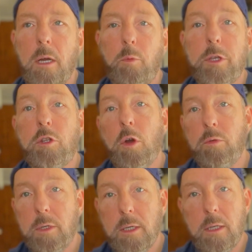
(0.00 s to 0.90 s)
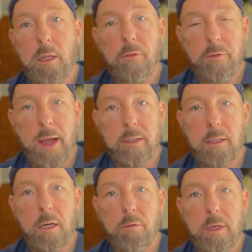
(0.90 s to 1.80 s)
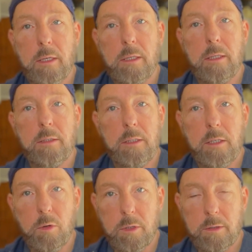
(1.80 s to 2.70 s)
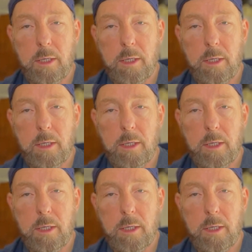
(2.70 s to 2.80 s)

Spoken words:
We don't need the fats that are in the seed oils.